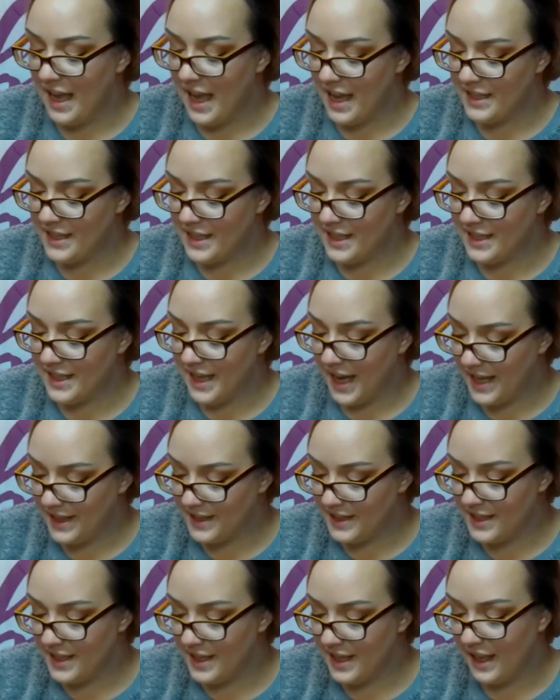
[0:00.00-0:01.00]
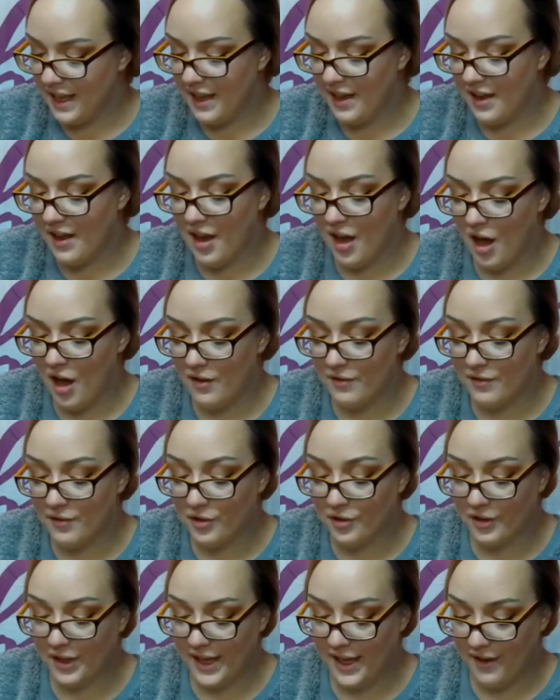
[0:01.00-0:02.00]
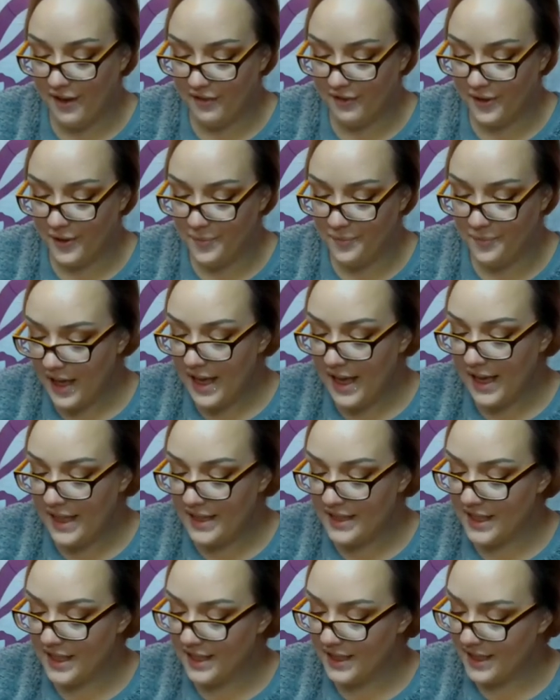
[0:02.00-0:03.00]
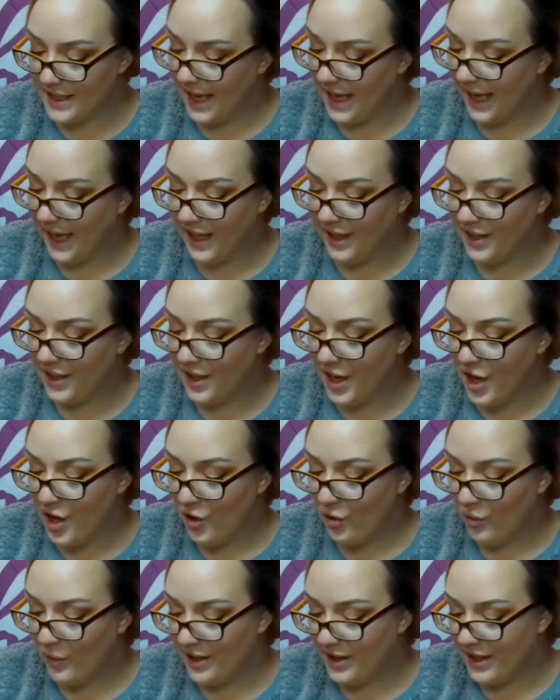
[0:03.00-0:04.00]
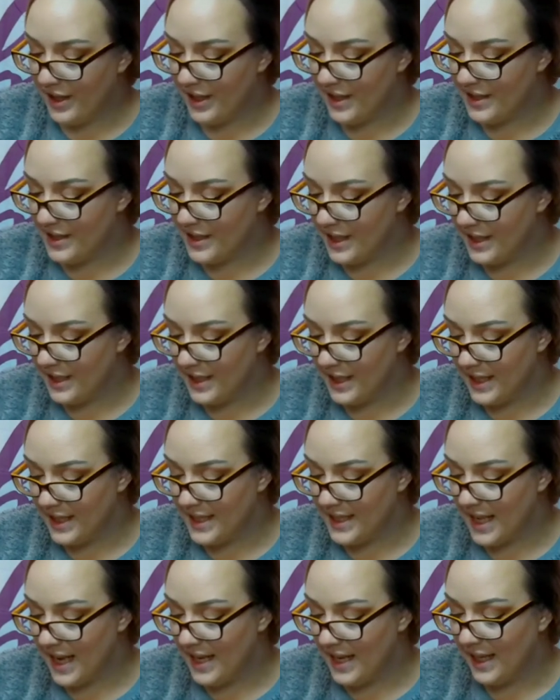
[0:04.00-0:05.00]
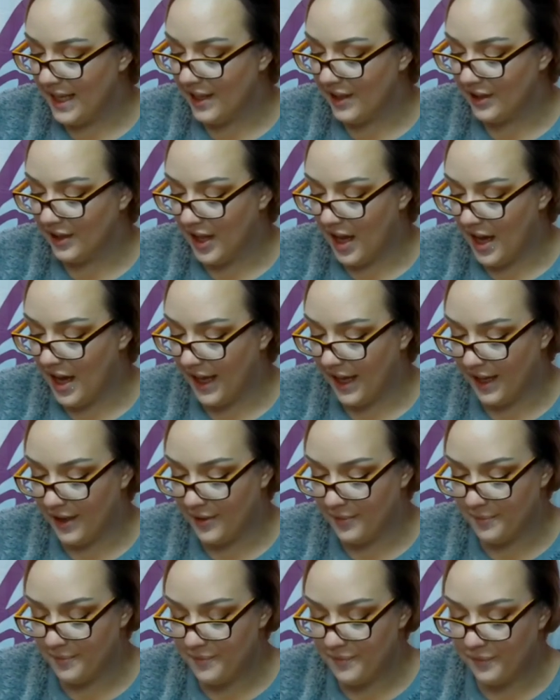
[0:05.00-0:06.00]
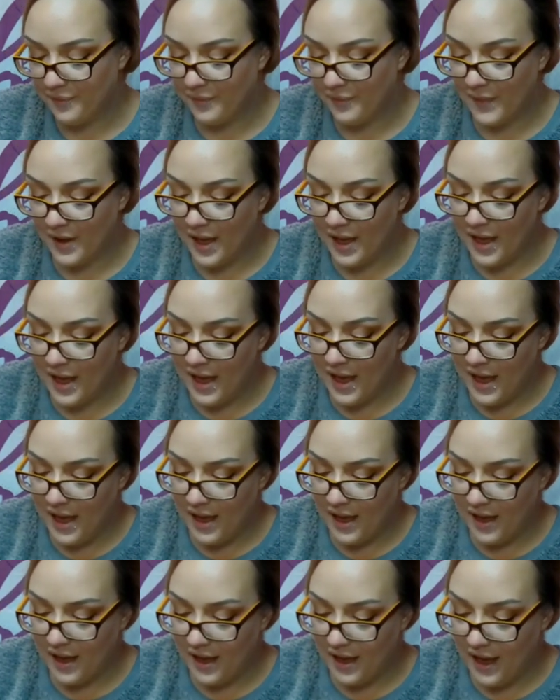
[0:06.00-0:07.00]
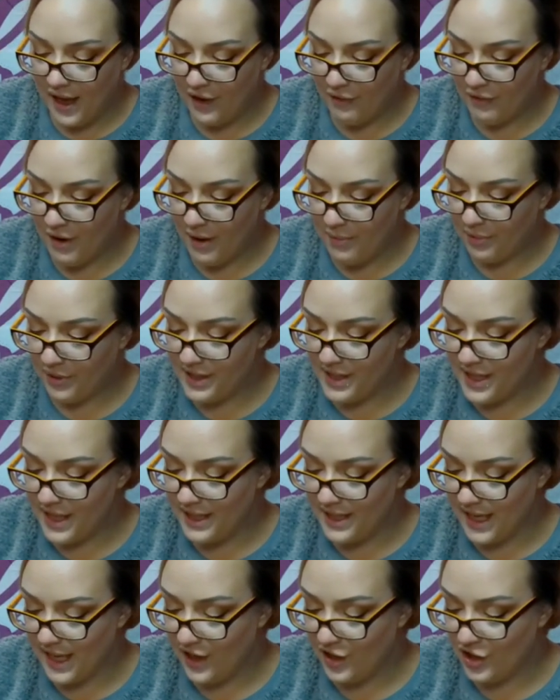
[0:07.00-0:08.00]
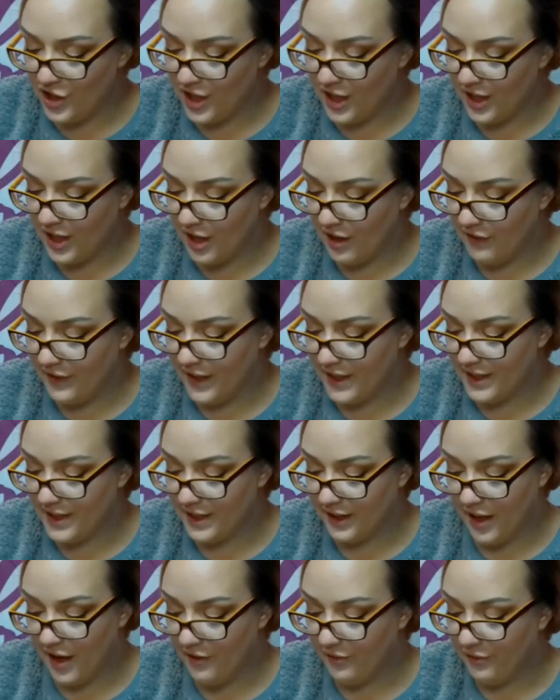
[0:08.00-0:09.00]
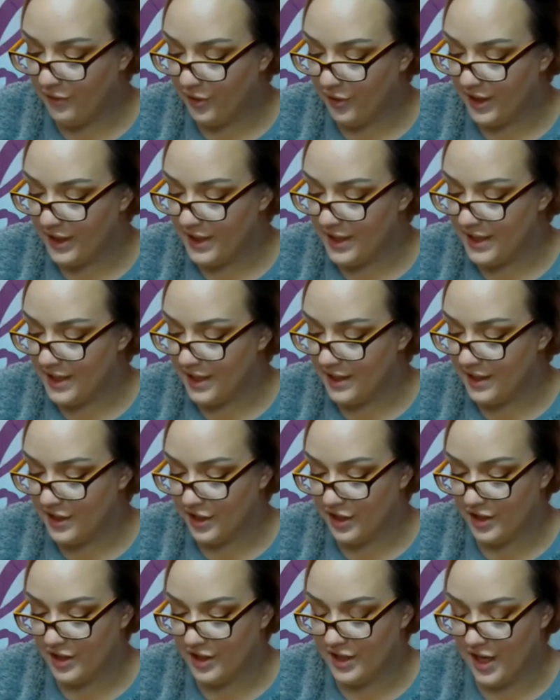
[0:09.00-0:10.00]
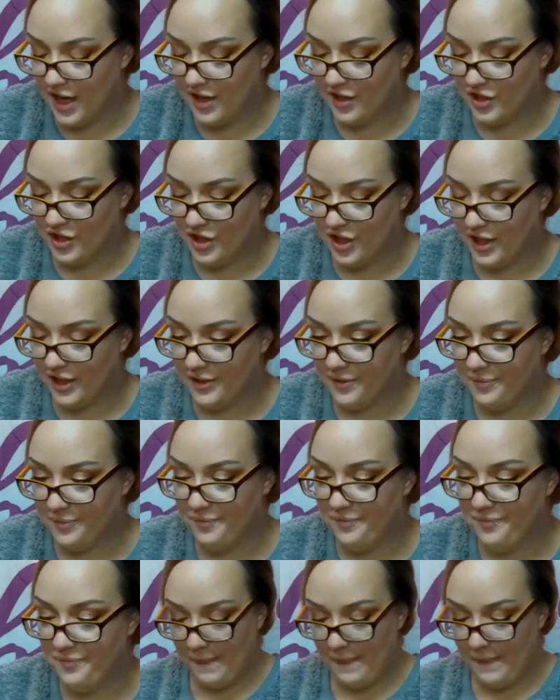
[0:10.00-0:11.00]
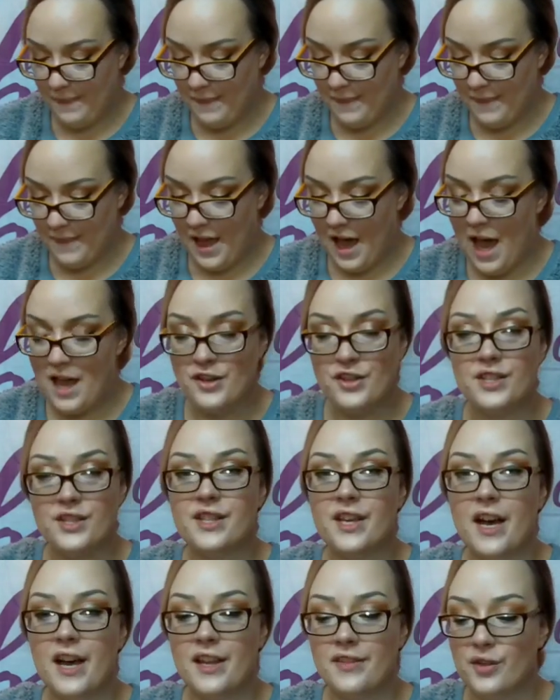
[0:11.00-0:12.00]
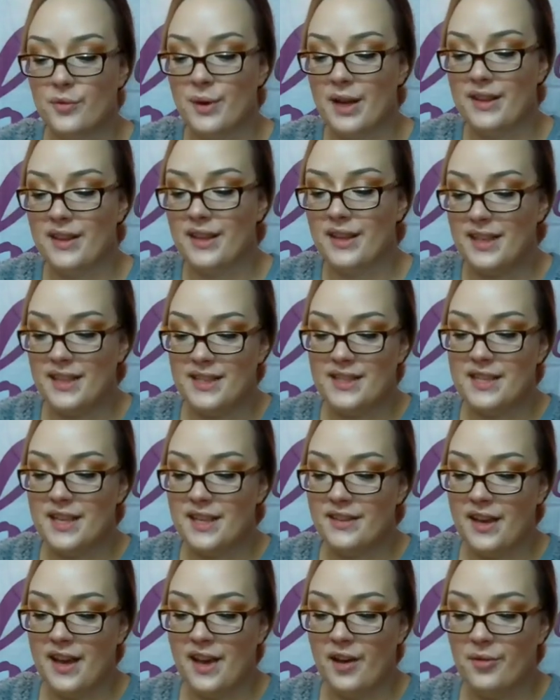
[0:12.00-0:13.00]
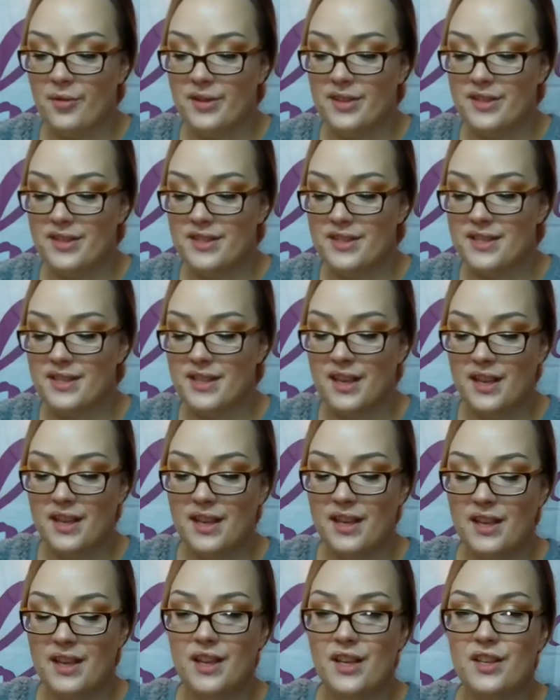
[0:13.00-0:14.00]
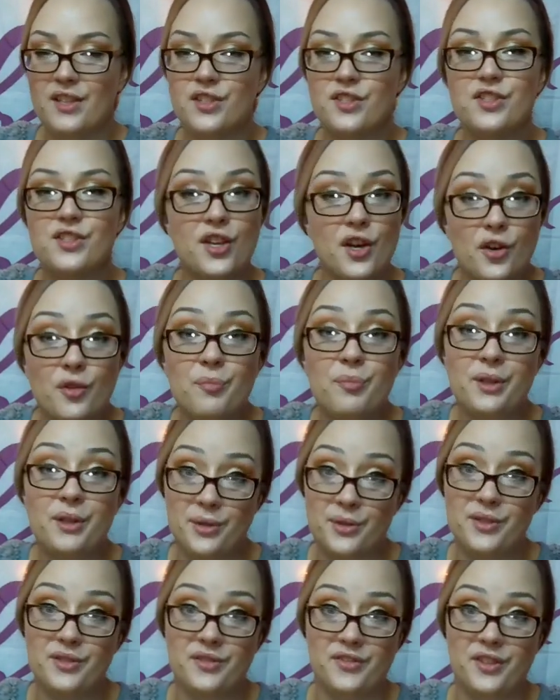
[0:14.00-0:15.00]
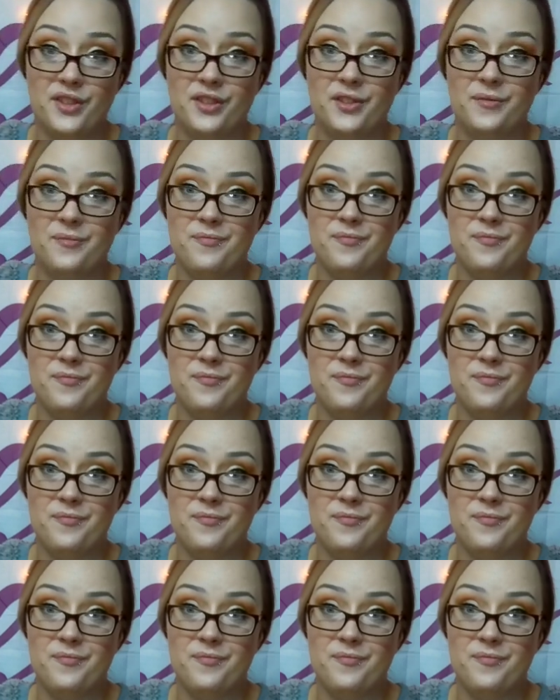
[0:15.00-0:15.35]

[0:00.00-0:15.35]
and intensity of grief is contained with this descending line a representation of his love for his sister Sasha. I just thought the way that he said that was so beautiful.